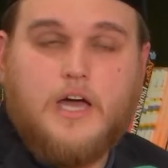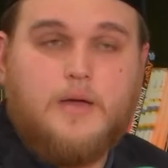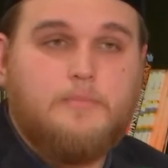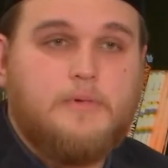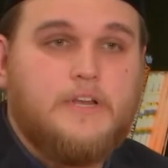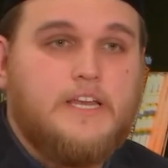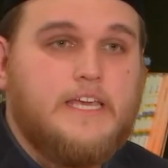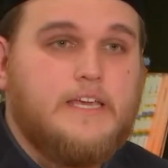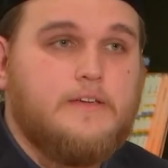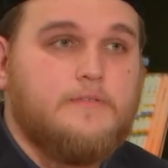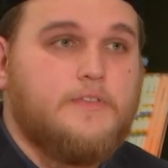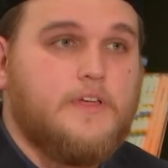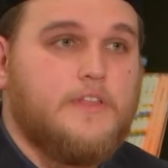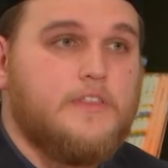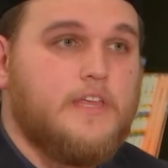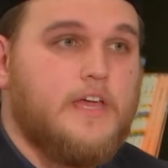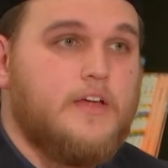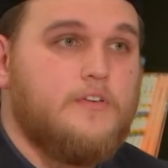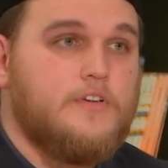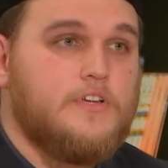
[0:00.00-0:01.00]
I believe
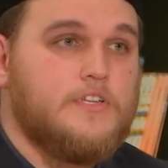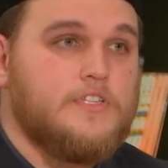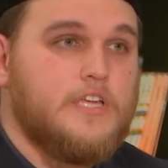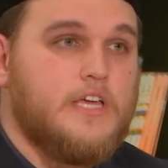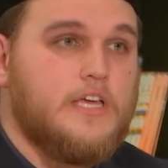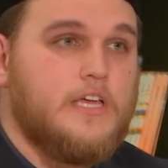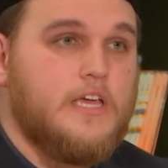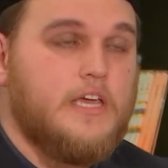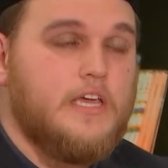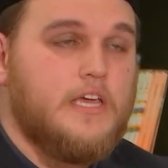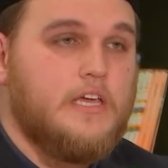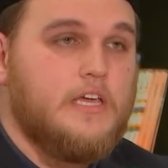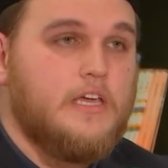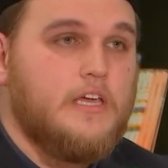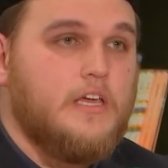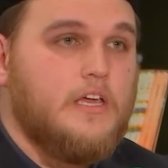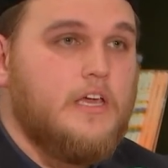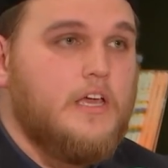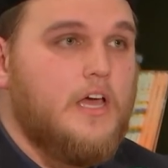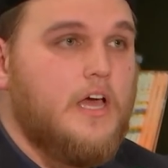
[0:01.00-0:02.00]
that there is a
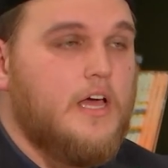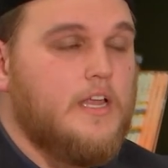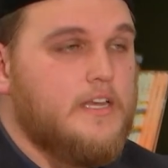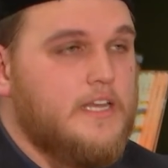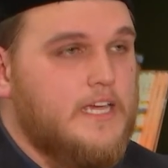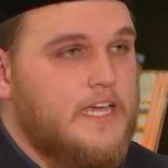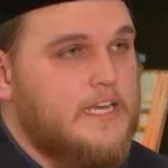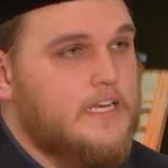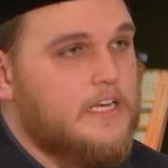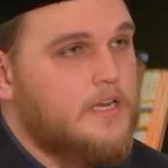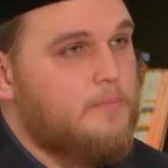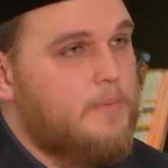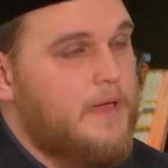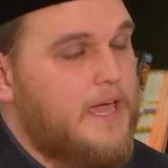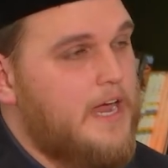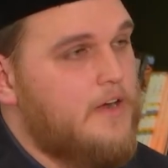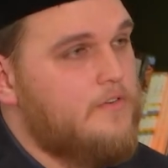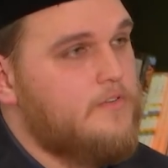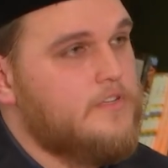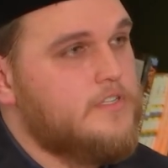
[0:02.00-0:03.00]
need, and a
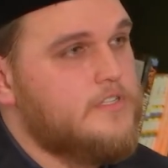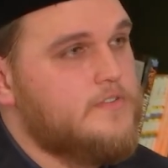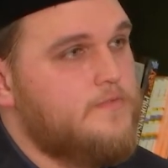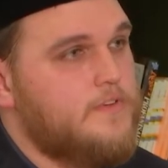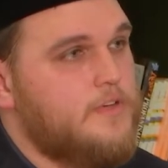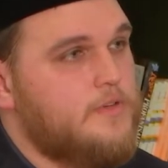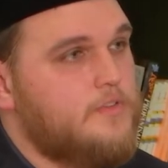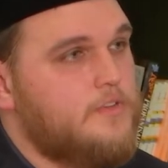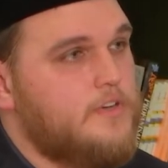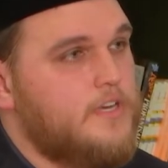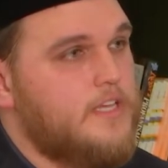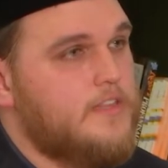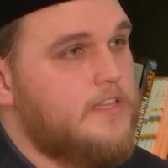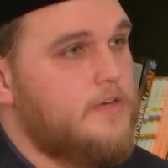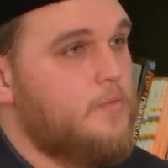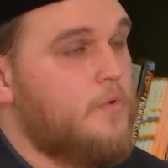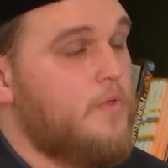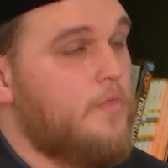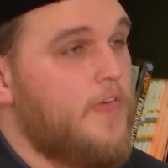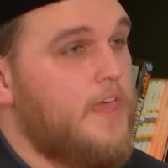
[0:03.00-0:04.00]
parents feel the need
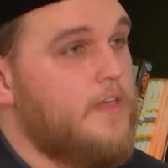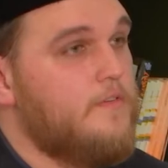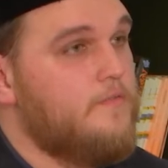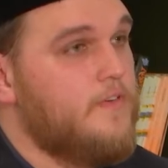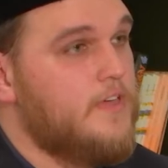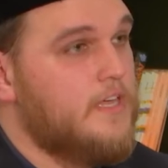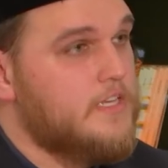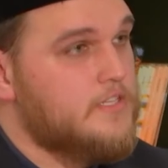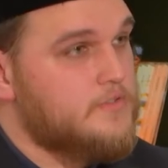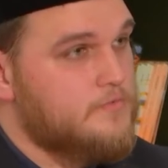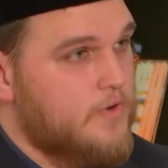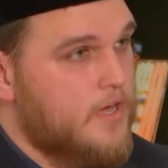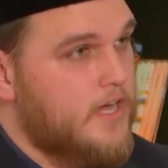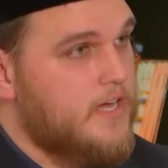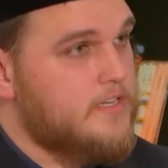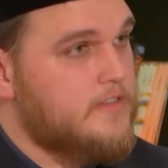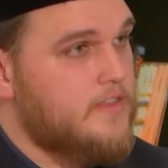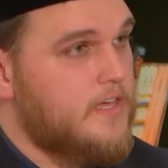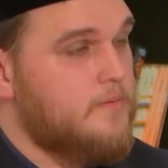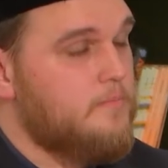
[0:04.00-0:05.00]
that what they feel is
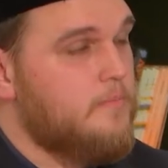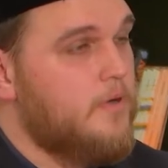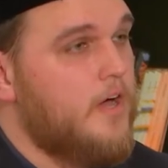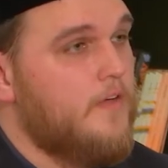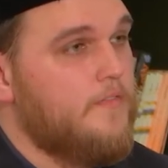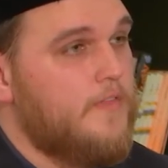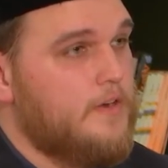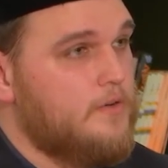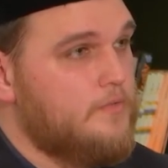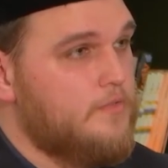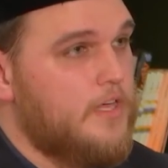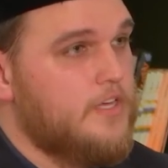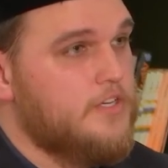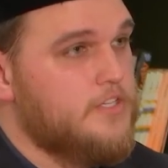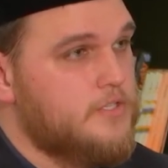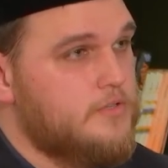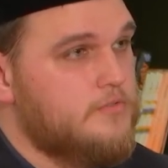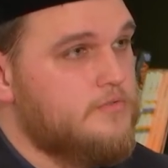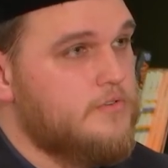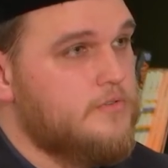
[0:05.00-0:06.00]
right, they impart that on their
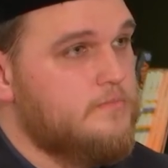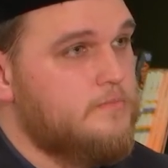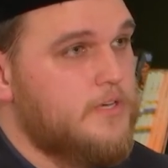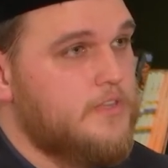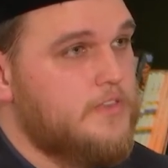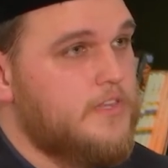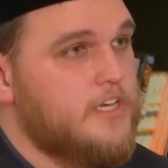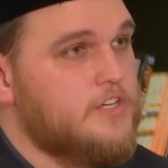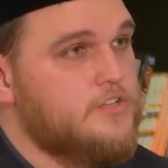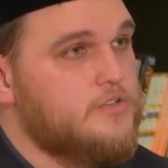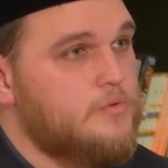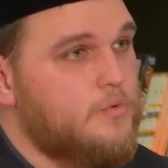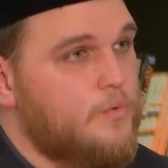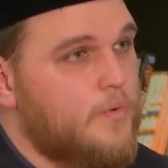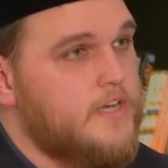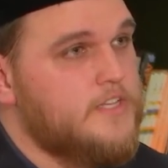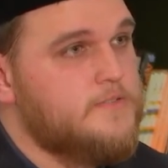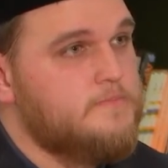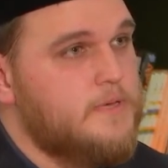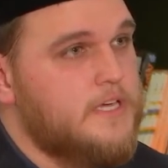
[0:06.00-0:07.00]
children, but there should
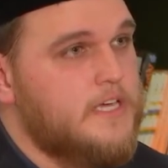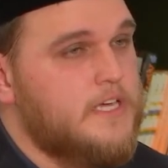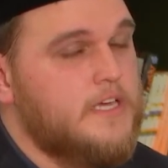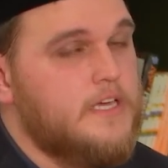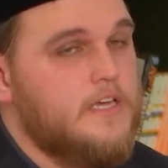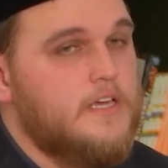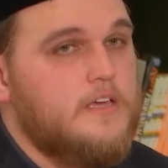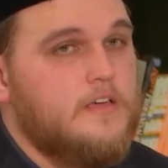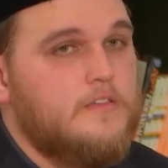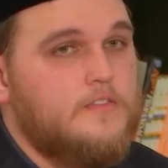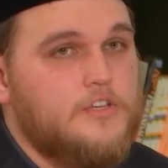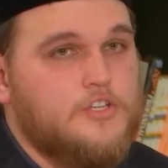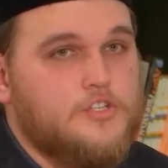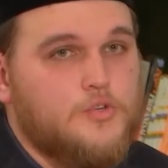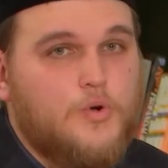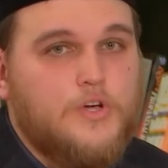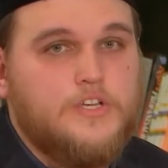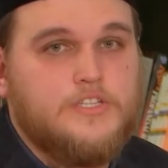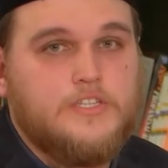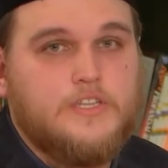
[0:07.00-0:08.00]
always be the
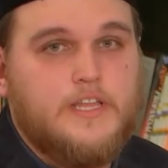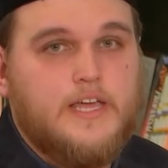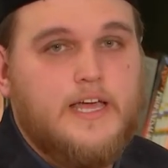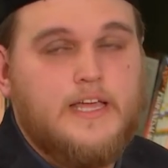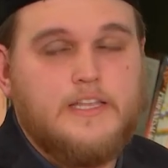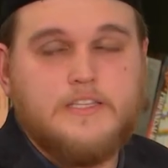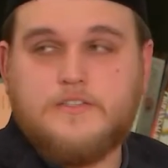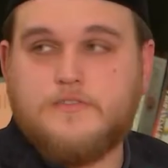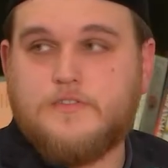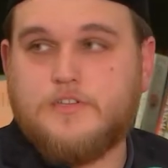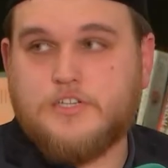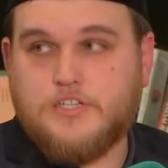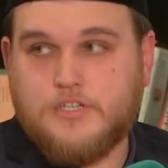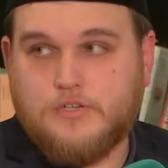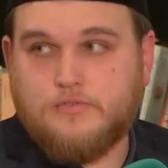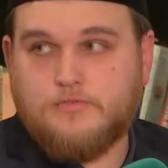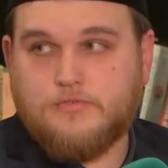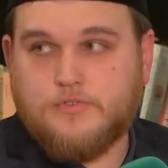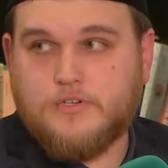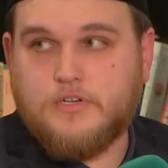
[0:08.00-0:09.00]
choice in the hands of the
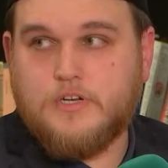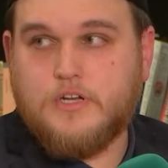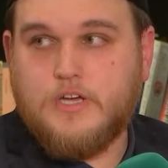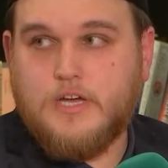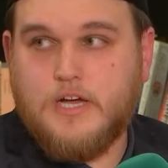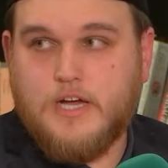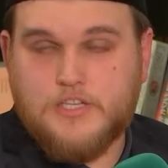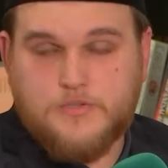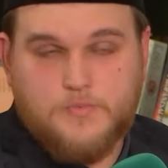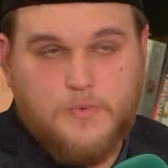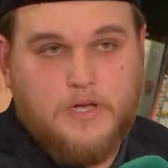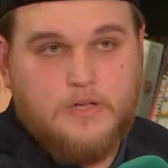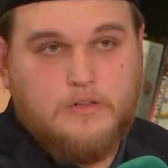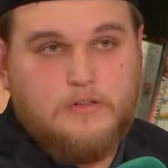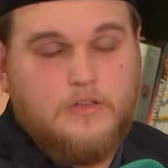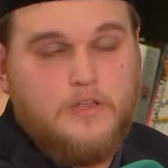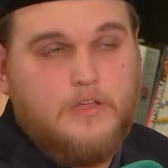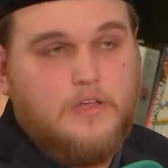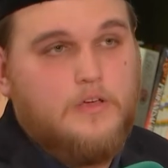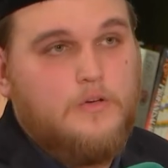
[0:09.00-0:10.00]
children as
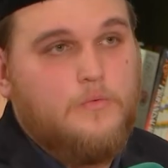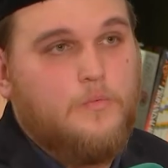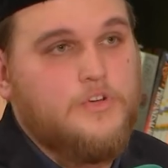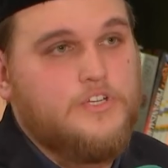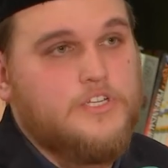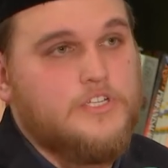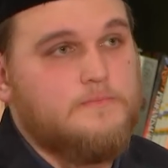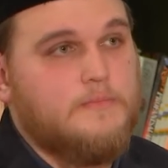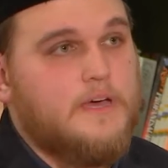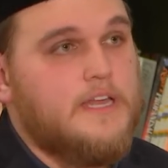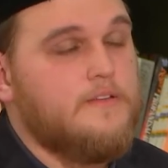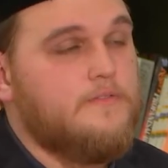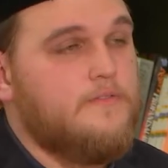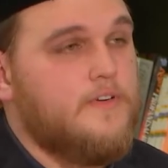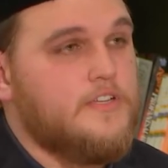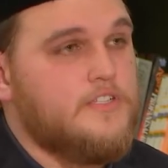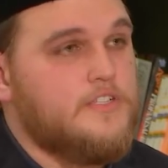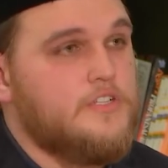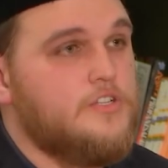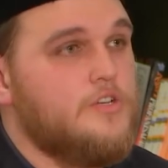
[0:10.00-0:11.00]
well, which is
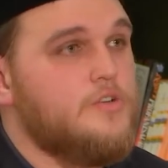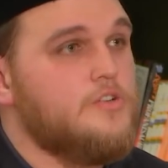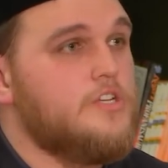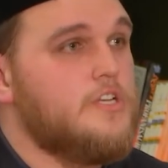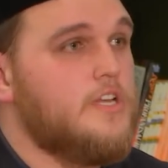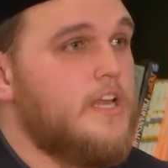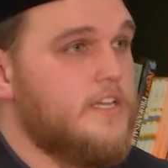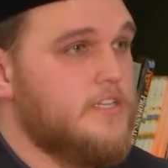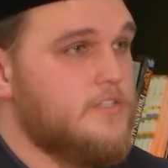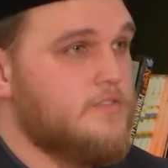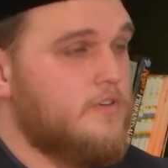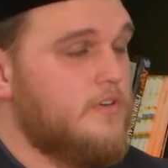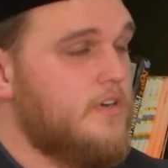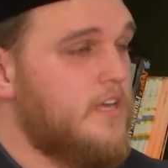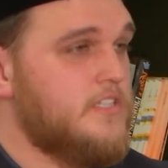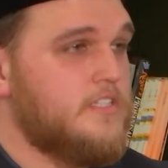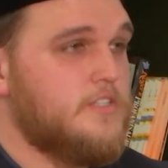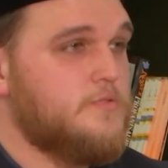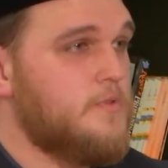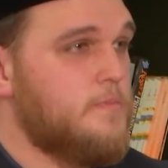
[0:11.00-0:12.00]
manifested usually later on,
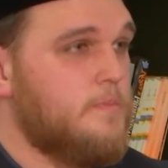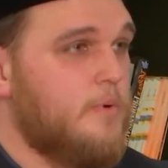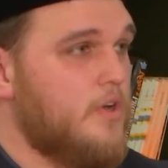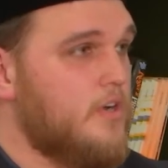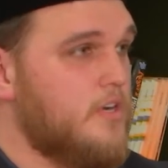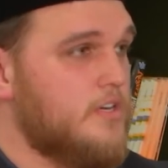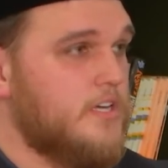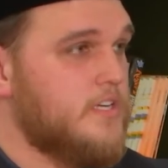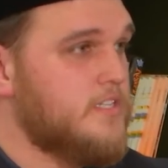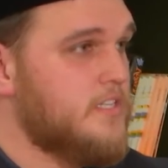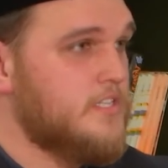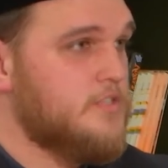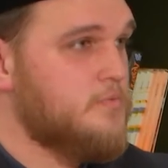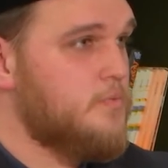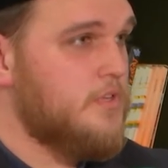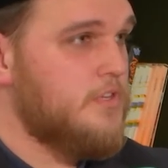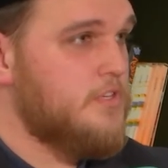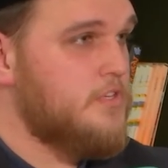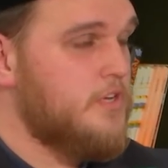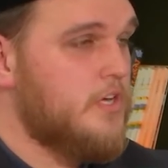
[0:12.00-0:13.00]
as is with politics, as is
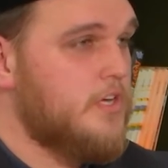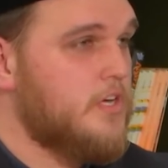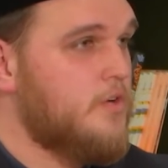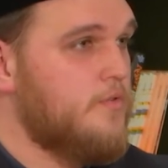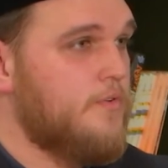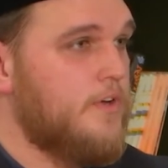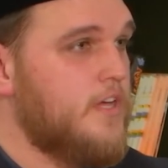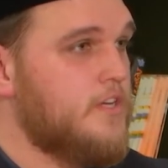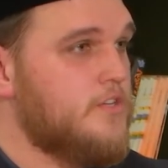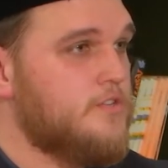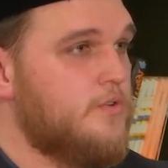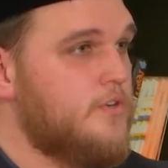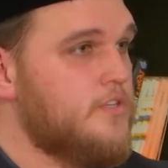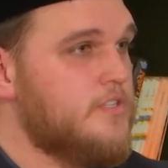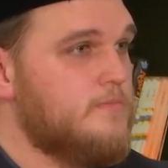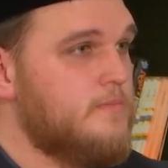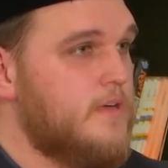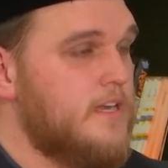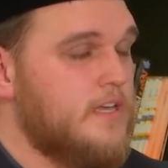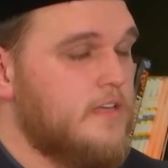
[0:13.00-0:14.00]
with a career choice,
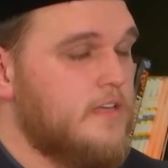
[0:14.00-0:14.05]
and